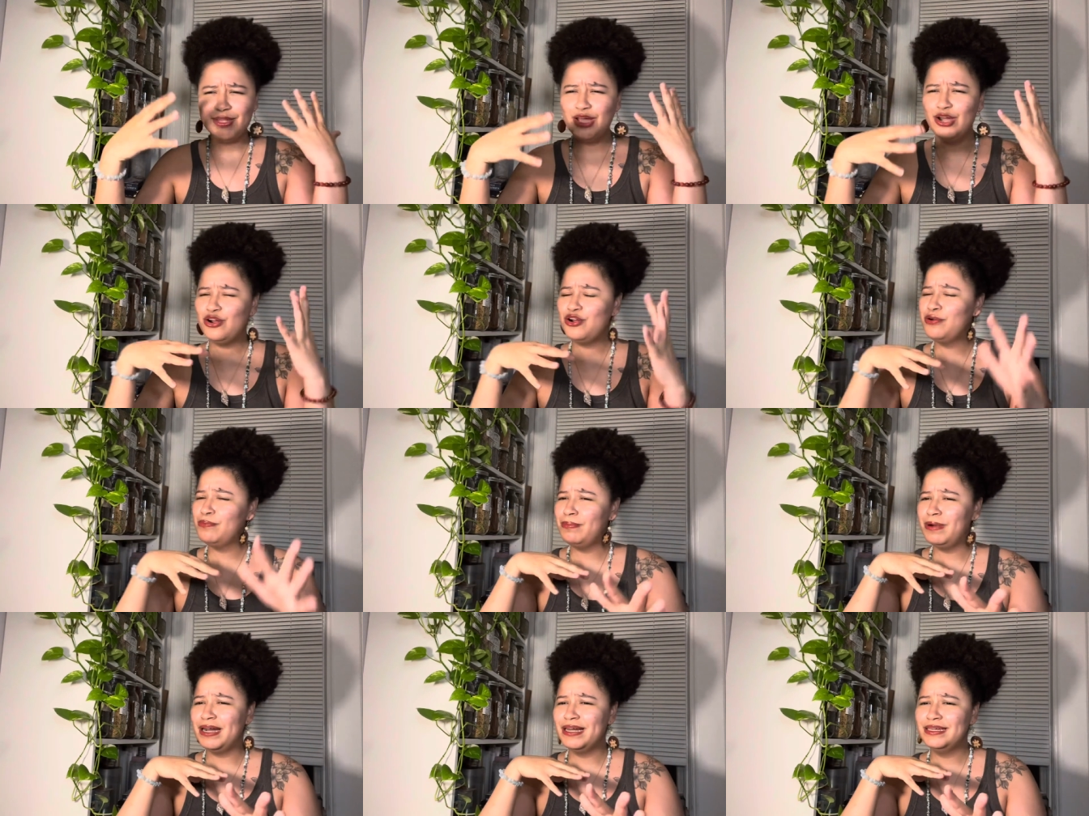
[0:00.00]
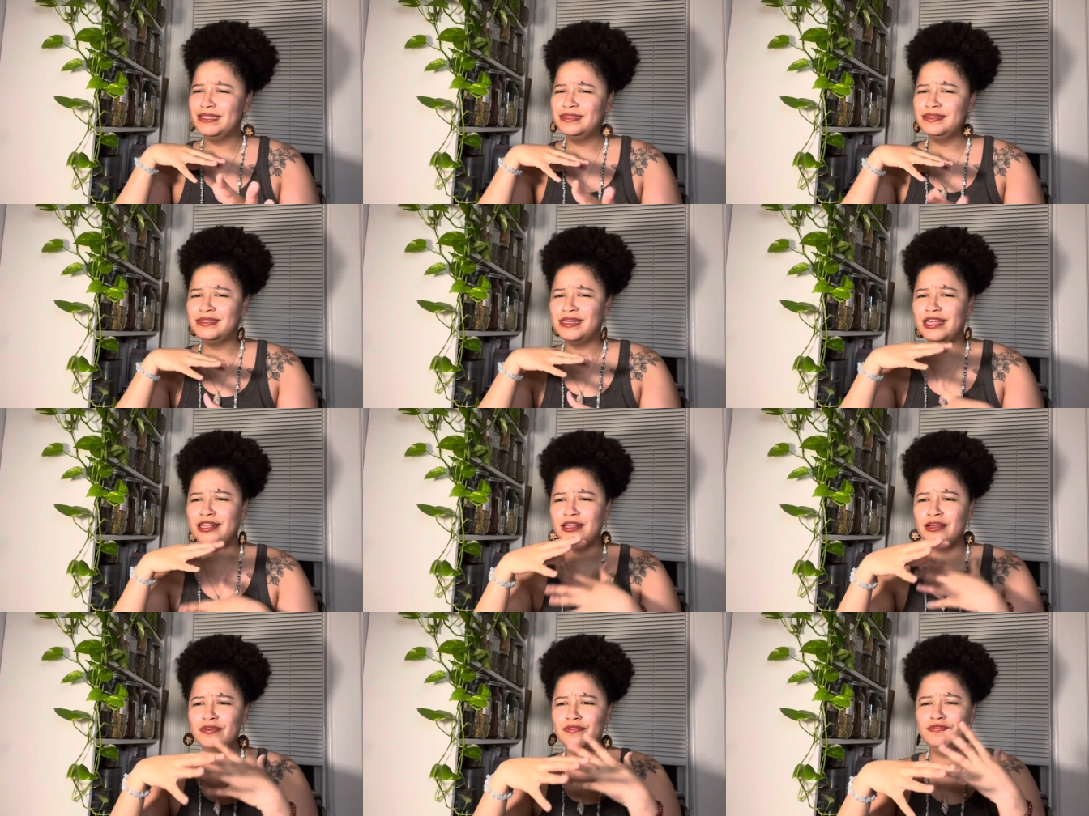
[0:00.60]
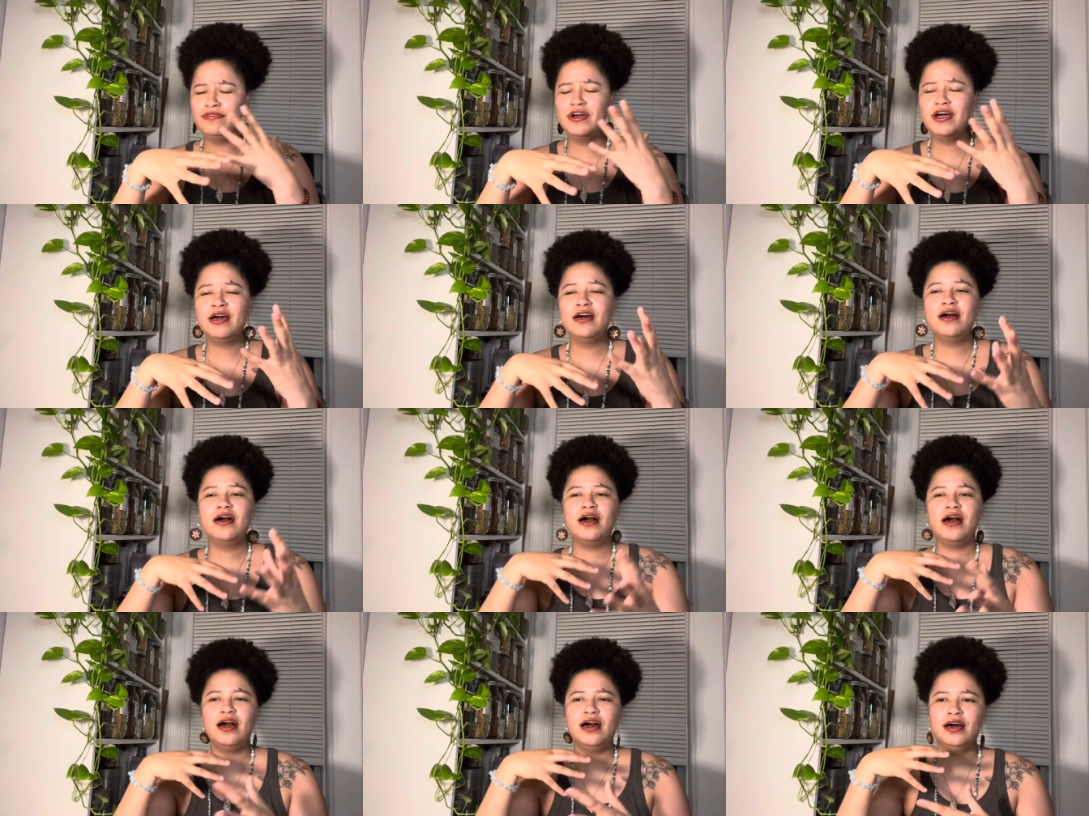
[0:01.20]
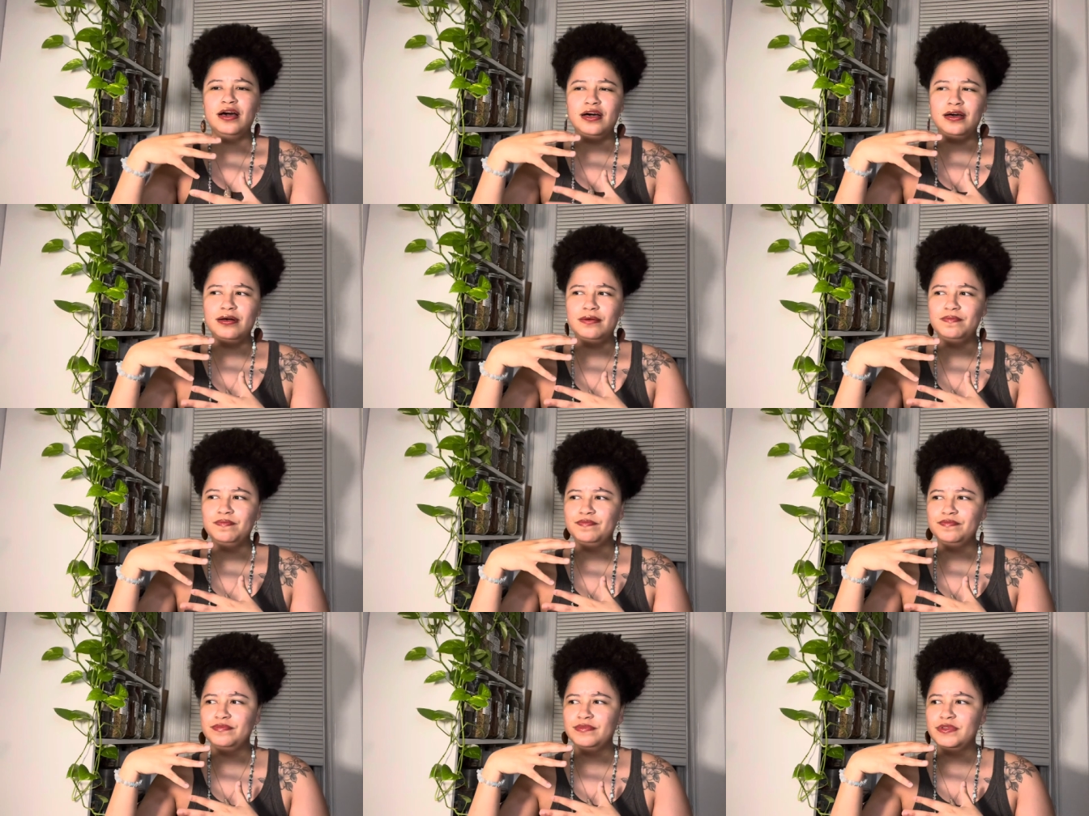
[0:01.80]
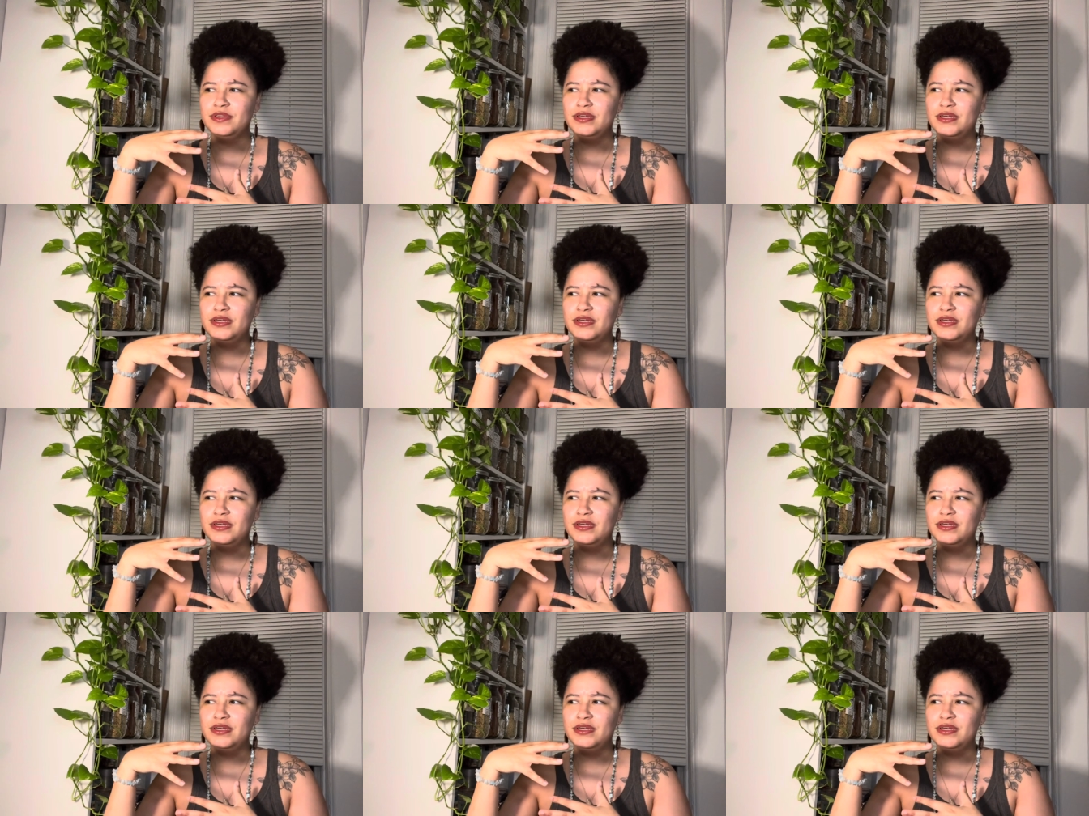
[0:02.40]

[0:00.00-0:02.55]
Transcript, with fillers: her mind i love um